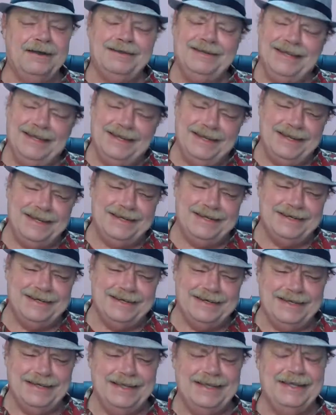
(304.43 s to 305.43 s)

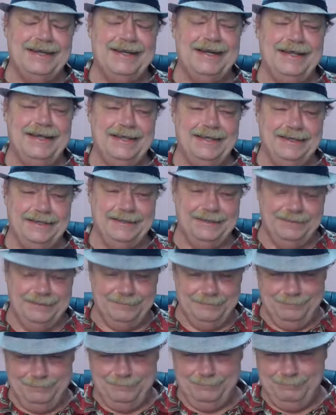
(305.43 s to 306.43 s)

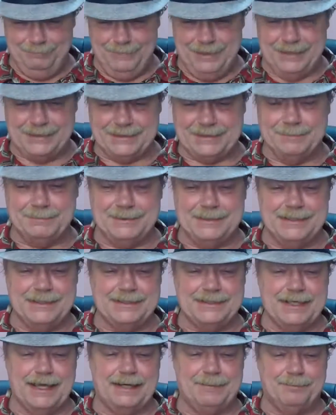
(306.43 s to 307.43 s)
In SMC
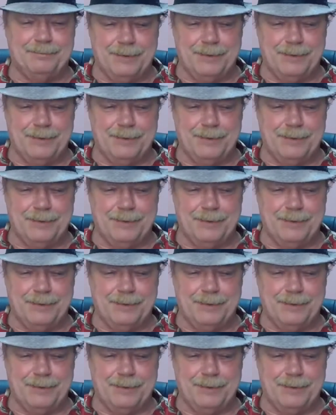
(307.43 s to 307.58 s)
side,